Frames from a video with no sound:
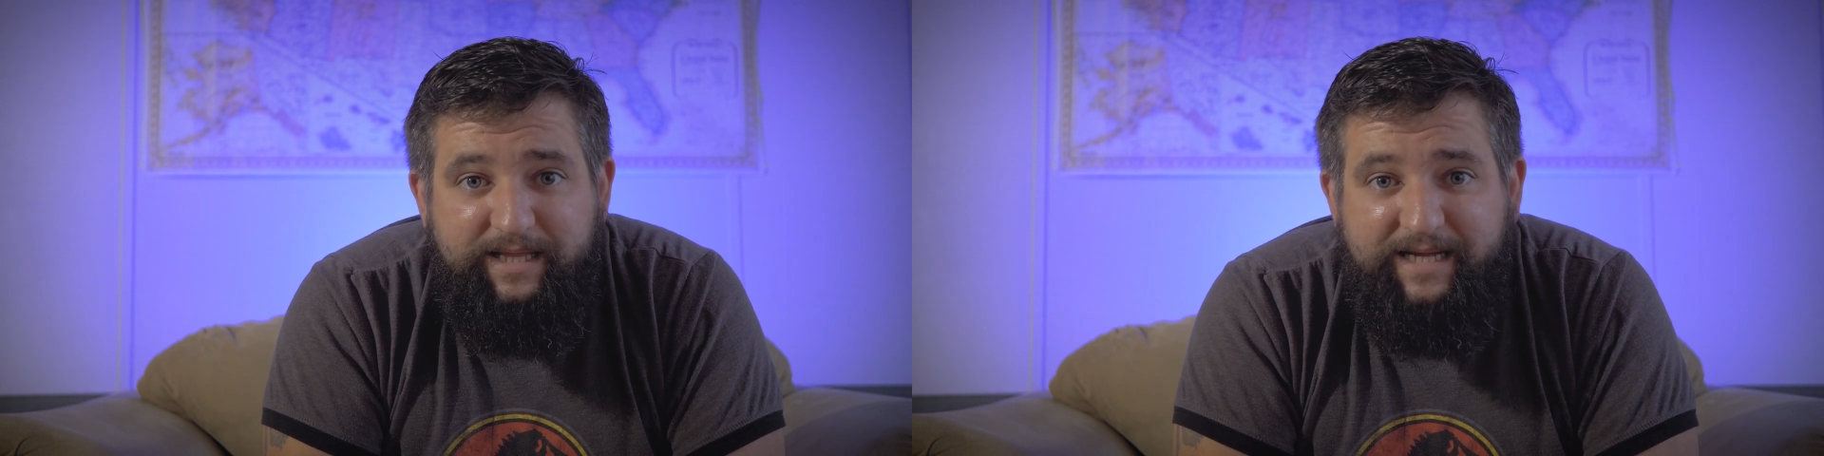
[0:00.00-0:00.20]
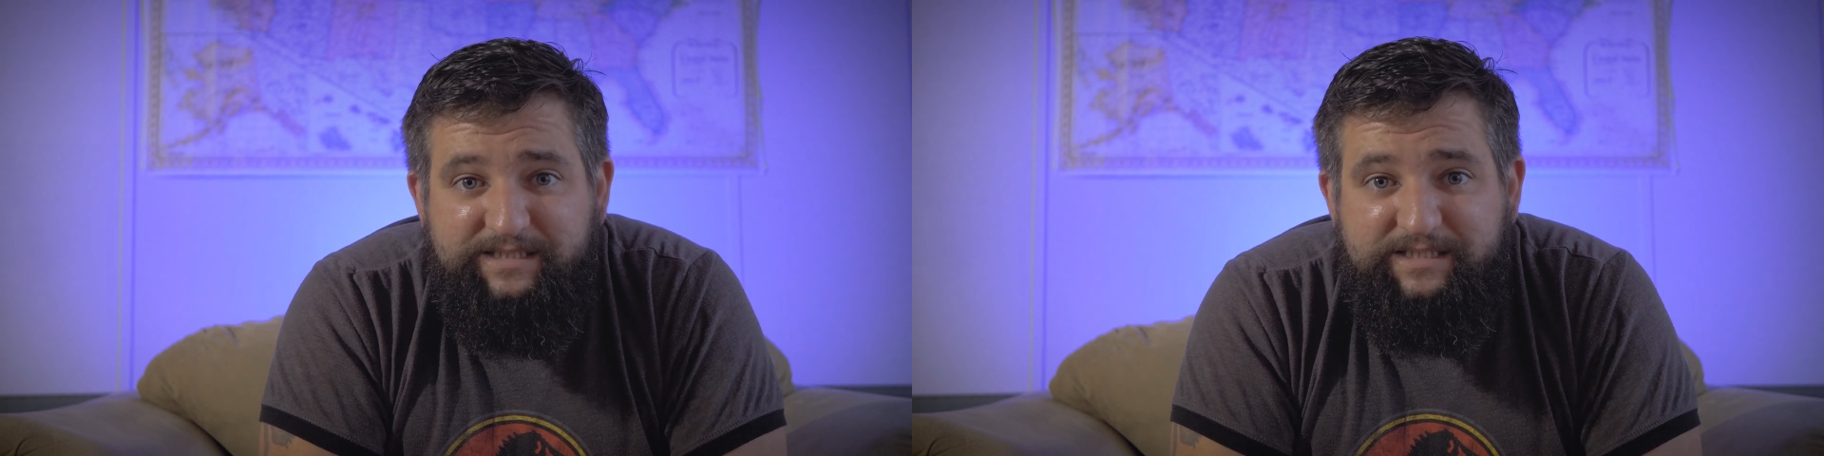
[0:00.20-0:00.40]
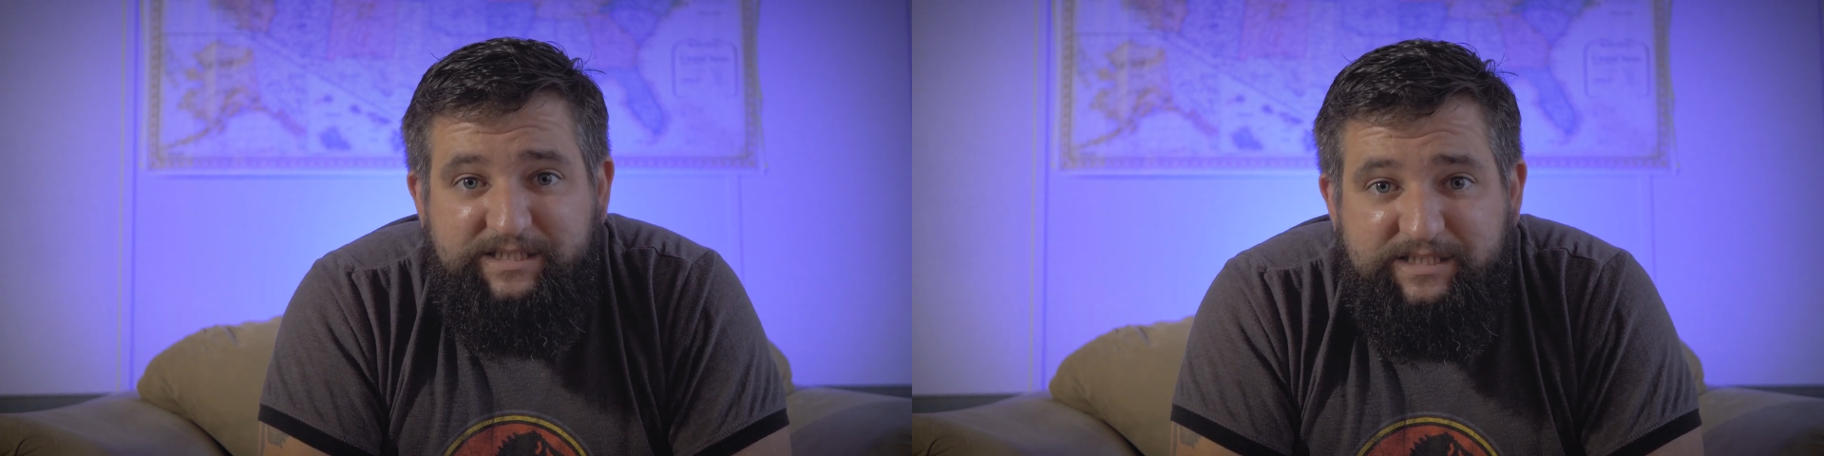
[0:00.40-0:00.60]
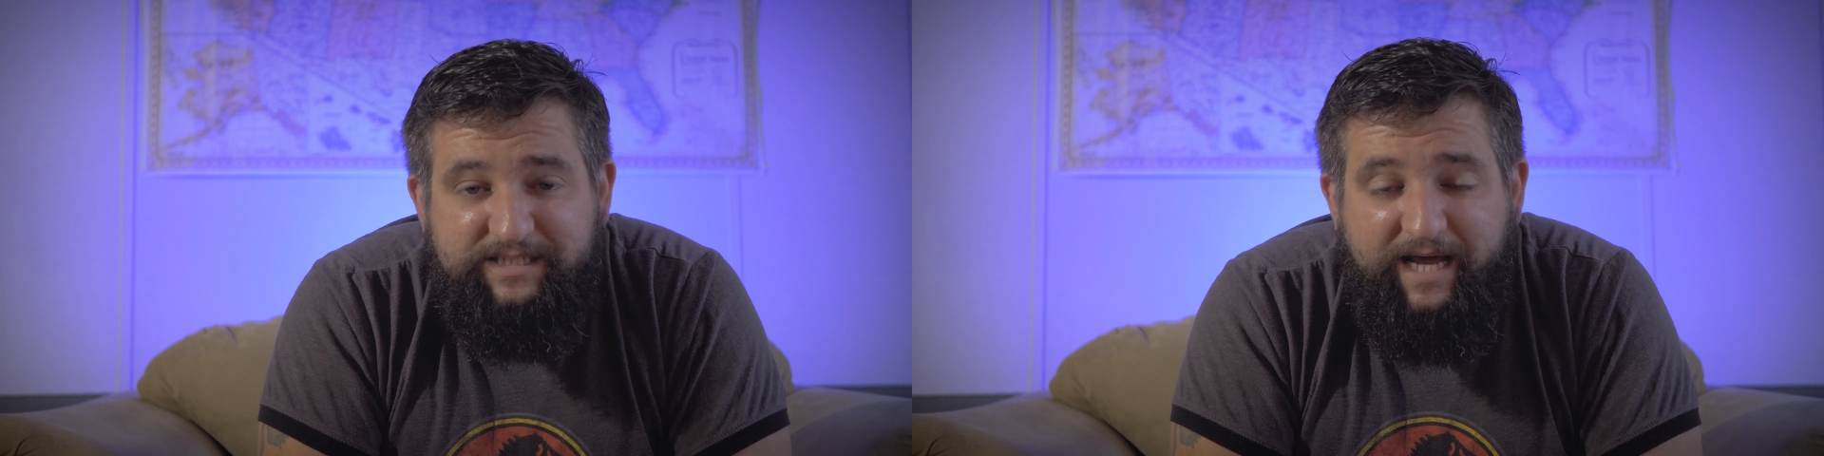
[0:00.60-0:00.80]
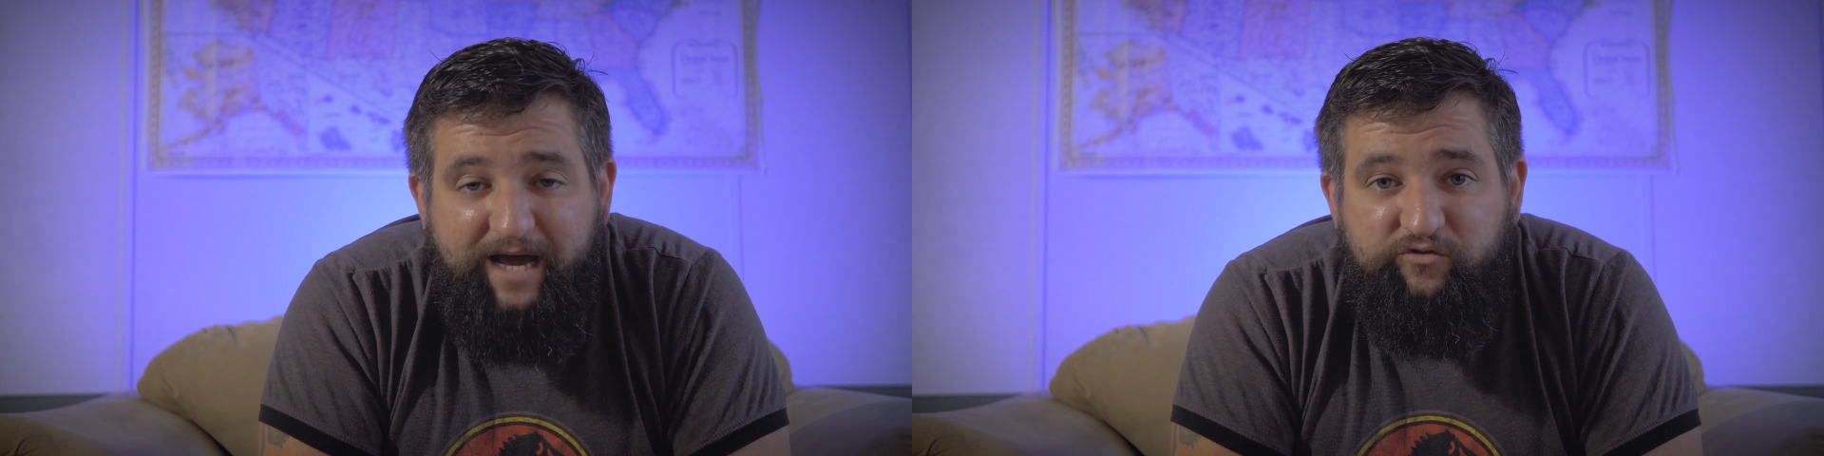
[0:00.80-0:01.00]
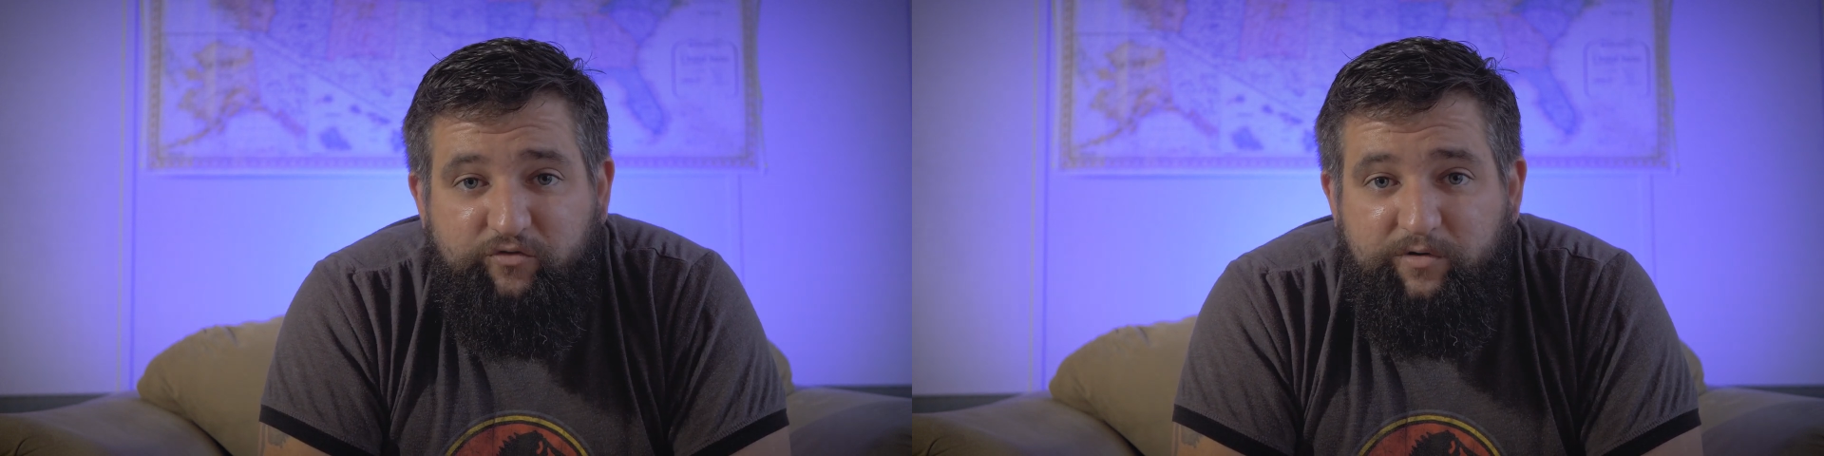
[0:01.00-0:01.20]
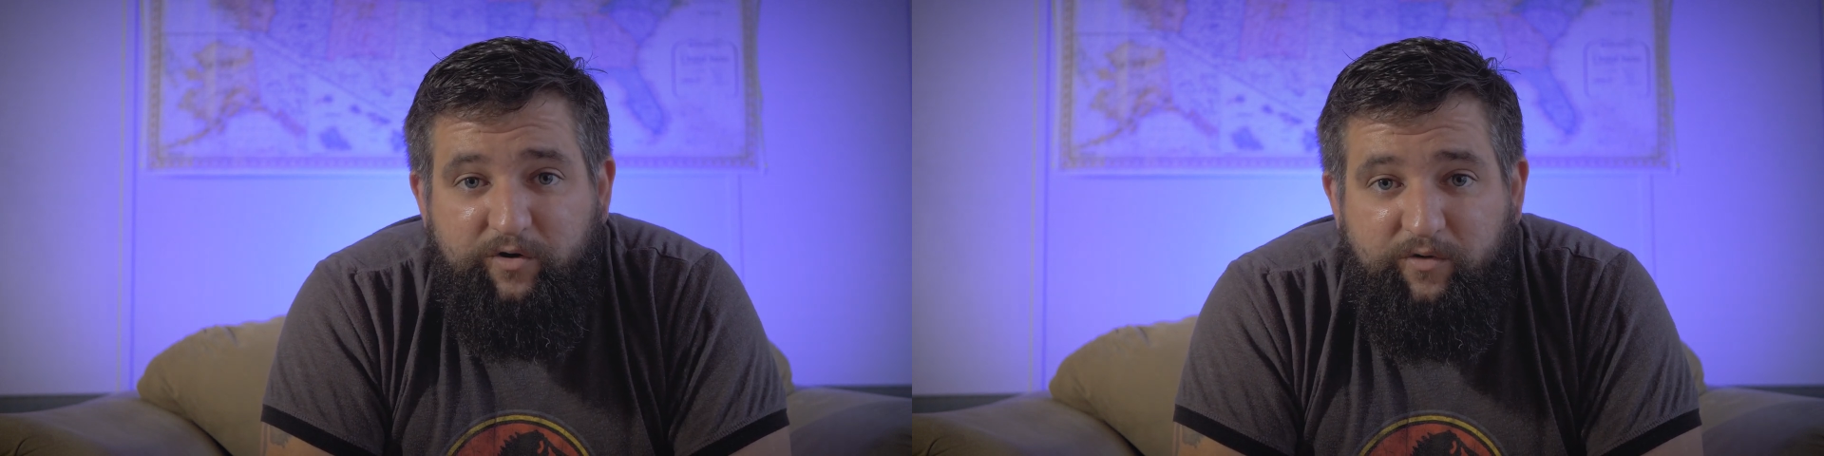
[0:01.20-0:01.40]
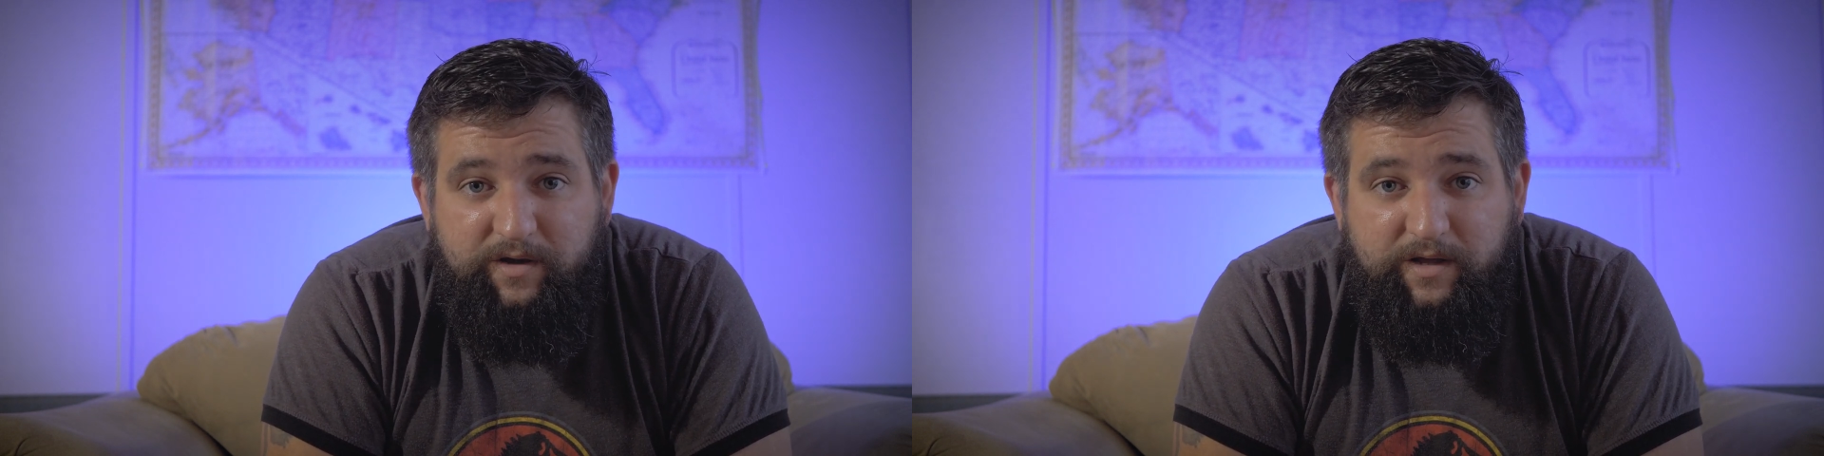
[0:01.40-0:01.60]
that's just not
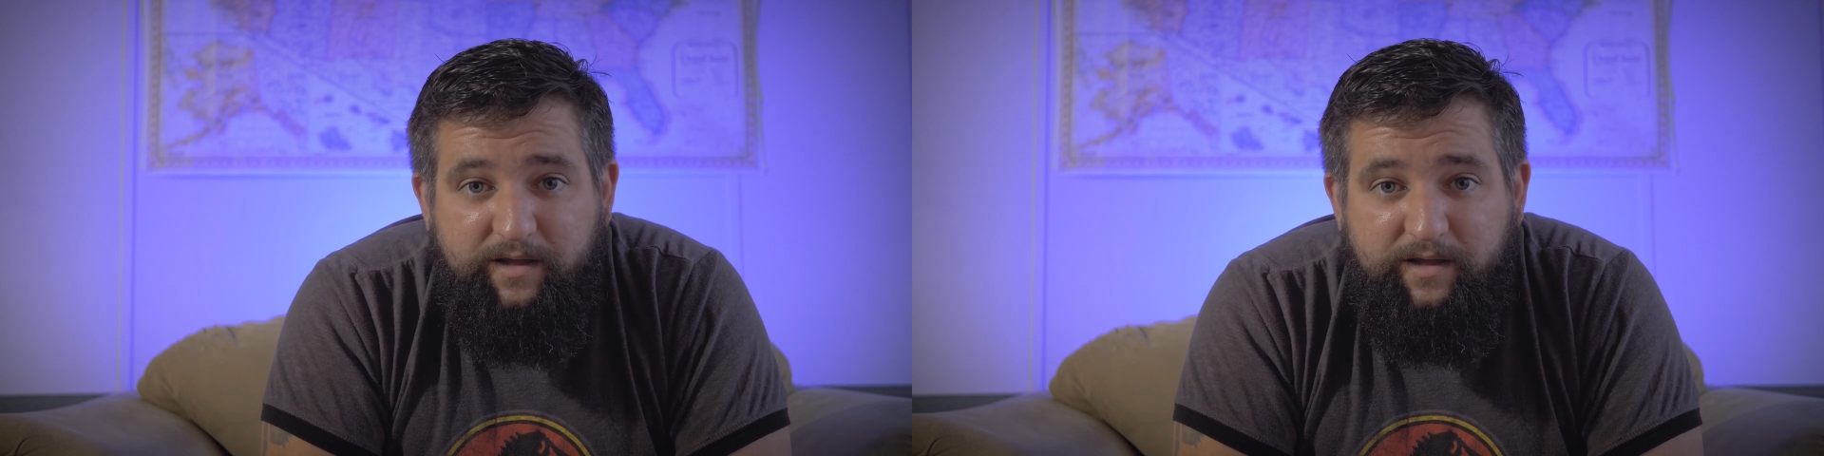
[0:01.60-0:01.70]
true.